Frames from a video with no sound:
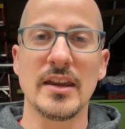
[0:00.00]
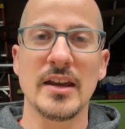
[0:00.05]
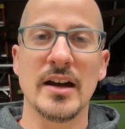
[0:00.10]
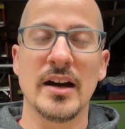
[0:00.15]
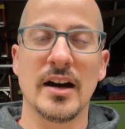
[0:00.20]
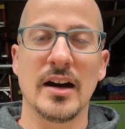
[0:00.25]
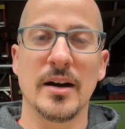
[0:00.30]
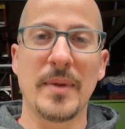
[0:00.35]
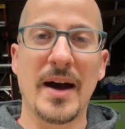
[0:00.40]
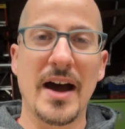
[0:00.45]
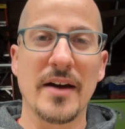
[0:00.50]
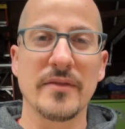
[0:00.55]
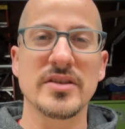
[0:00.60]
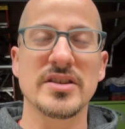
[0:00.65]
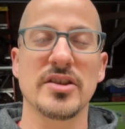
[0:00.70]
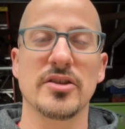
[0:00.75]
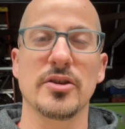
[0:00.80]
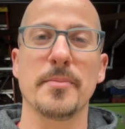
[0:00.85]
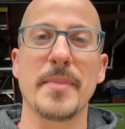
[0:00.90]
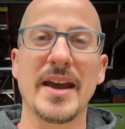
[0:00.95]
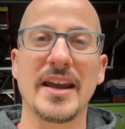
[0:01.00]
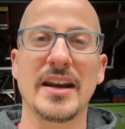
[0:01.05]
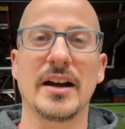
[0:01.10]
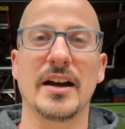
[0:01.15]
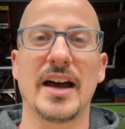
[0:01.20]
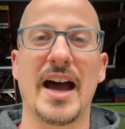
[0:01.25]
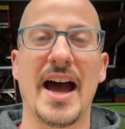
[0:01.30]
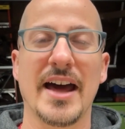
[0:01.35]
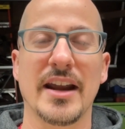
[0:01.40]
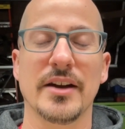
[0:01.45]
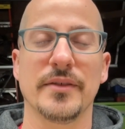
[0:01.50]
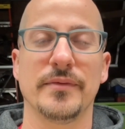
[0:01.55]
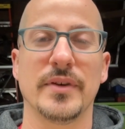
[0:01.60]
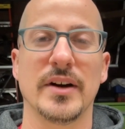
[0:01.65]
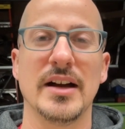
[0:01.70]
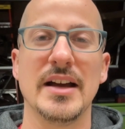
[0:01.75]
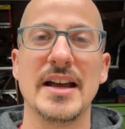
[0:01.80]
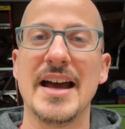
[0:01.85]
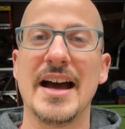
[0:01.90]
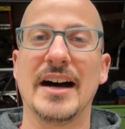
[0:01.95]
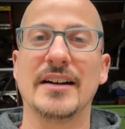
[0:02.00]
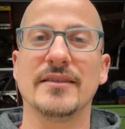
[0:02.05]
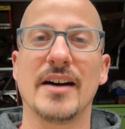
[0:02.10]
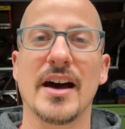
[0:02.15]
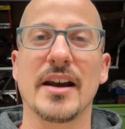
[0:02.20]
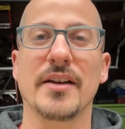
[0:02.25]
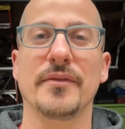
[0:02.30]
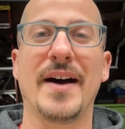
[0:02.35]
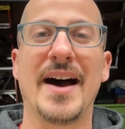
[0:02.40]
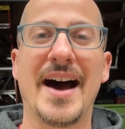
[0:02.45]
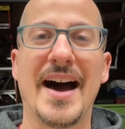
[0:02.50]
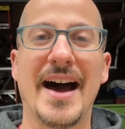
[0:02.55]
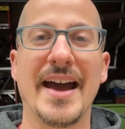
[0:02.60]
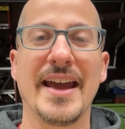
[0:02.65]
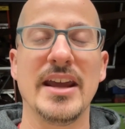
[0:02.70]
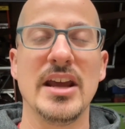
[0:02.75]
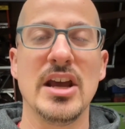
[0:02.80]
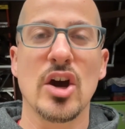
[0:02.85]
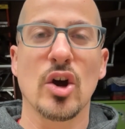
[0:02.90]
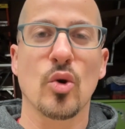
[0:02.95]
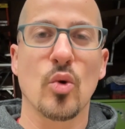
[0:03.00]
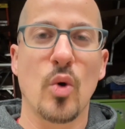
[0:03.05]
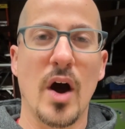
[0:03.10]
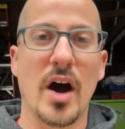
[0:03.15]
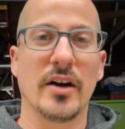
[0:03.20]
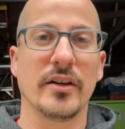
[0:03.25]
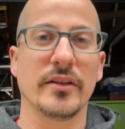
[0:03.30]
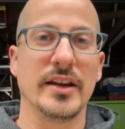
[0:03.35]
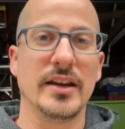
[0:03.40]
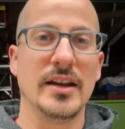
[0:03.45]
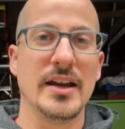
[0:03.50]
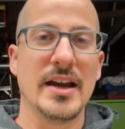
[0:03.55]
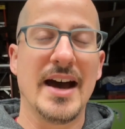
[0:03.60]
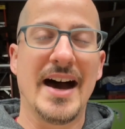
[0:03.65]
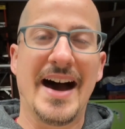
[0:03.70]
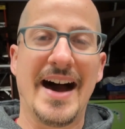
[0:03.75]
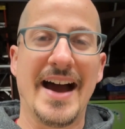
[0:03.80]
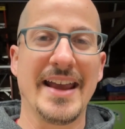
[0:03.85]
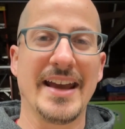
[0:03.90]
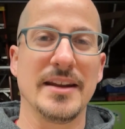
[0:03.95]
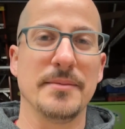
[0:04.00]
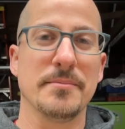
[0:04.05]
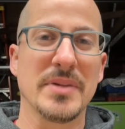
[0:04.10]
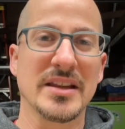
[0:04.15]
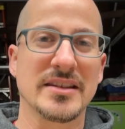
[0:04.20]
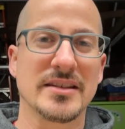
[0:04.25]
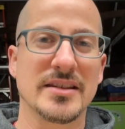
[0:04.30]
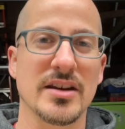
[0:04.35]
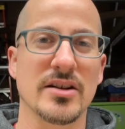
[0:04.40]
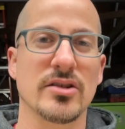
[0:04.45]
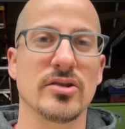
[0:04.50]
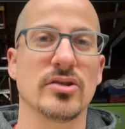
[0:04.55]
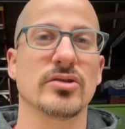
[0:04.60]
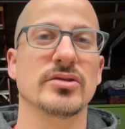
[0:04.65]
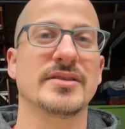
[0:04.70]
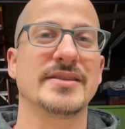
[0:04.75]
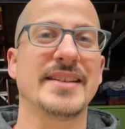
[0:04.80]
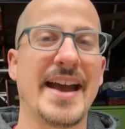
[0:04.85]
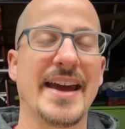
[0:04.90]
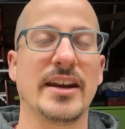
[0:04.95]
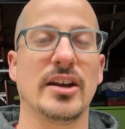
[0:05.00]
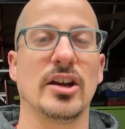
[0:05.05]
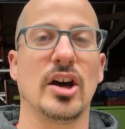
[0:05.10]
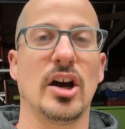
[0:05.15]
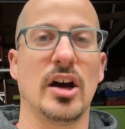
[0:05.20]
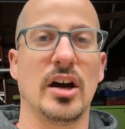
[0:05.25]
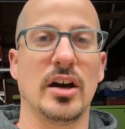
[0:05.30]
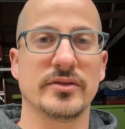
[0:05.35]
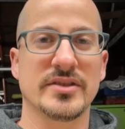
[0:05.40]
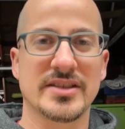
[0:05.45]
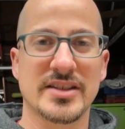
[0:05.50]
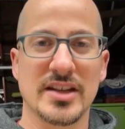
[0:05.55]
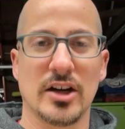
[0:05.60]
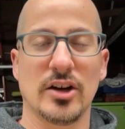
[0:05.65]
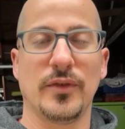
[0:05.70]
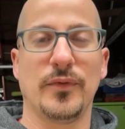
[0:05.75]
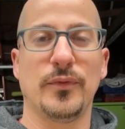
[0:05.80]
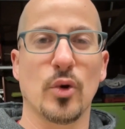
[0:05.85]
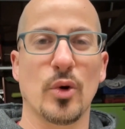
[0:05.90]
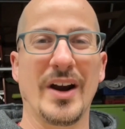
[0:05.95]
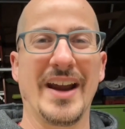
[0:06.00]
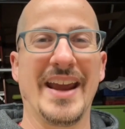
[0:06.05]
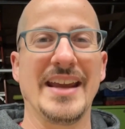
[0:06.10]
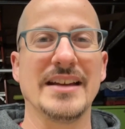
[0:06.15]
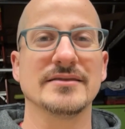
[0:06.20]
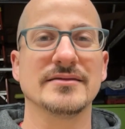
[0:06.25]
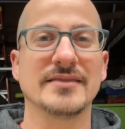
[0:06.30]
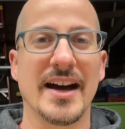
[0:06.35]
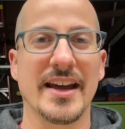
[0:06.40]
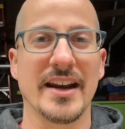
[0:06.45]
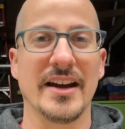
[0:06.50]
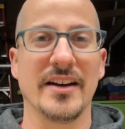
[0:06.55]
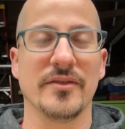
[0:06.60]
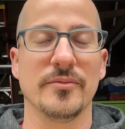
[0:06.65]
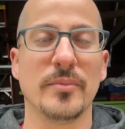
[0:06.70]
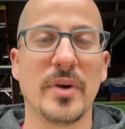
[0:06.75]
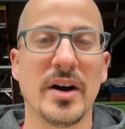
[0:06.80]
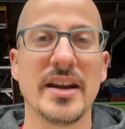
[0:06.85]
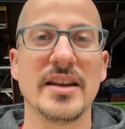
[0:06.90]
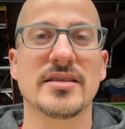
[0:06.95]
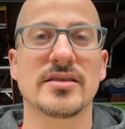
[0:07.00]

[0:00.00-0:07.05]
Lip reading: Obviously, they're made out of a lot of high quality, high-end materials that sell for a lot of money.